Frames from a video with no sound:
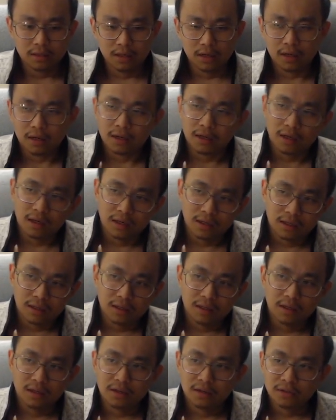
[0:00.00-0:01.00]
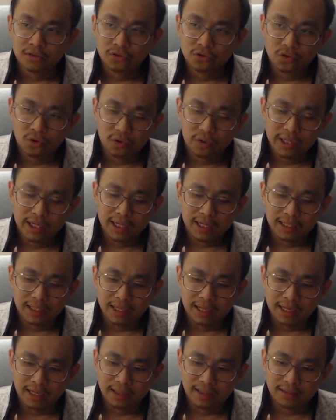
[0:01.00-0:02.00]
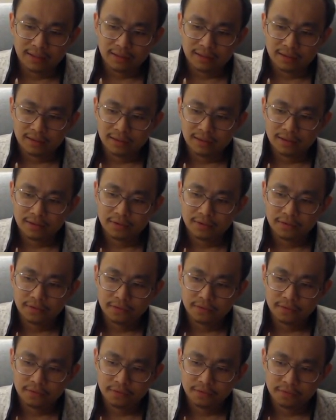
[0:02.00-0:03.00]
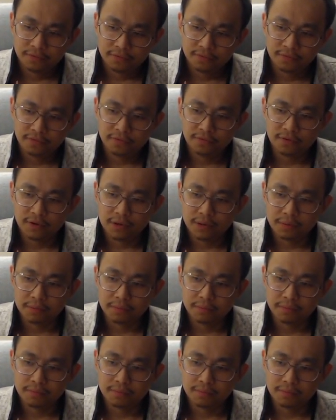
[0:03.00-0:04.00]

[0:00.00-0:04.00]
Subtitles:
A story I liked from